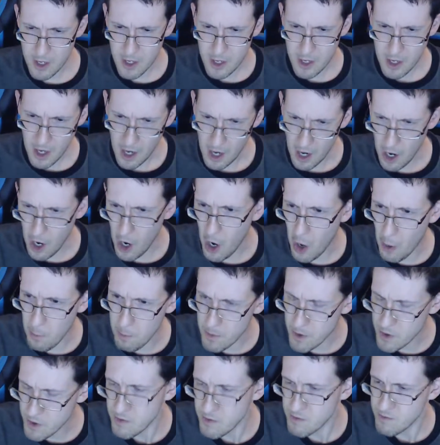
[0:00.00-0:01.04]

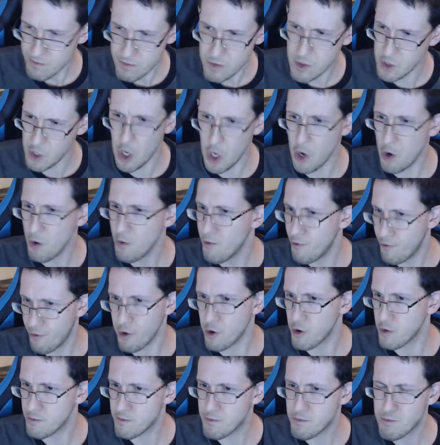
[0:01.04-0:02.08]
Um, you know,
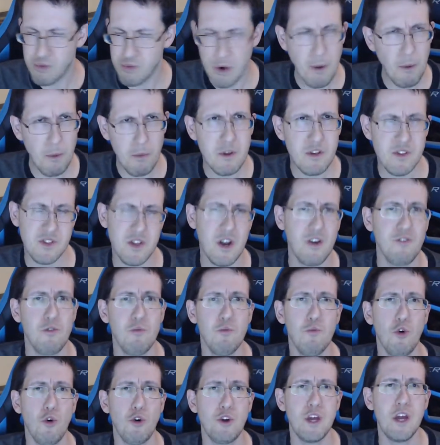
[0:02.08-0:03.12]
for probably several
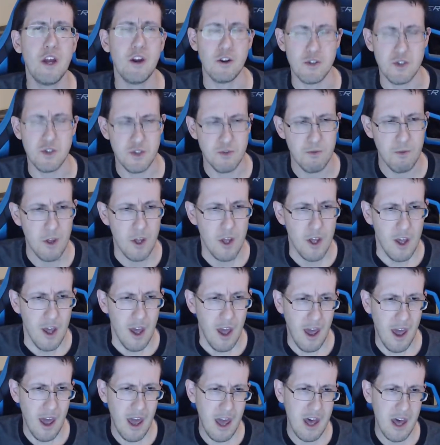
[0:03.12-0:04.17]
more years.
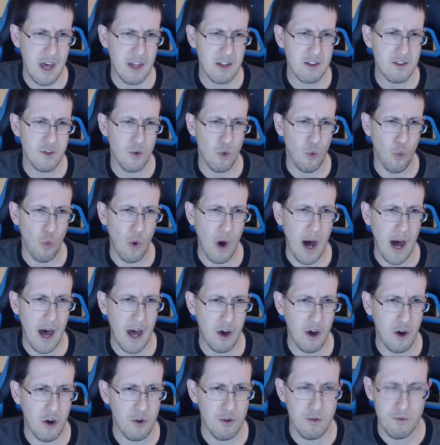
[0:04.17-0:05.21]
And
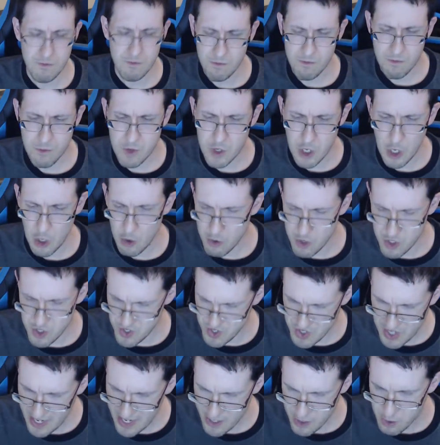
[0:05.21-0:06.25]
while, you know, just
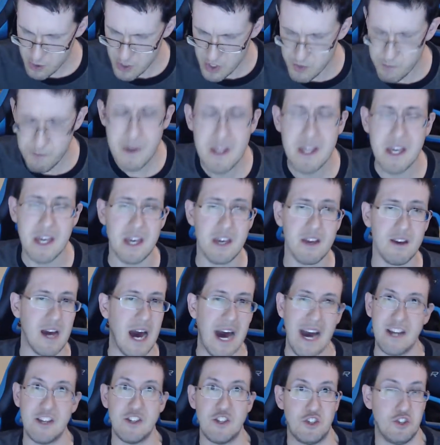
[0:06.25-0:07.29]
naturally speaking,
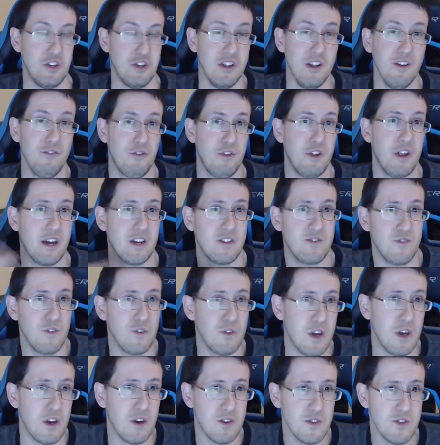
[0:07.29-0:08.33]
I should live for the next few
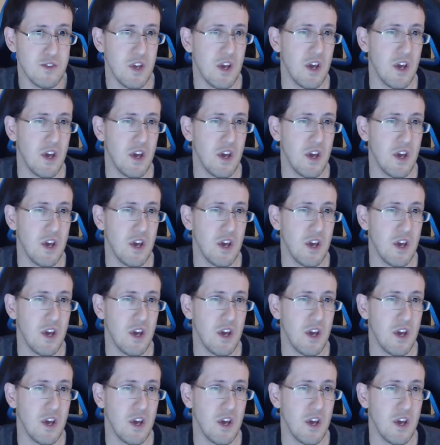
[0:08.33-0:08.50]
years,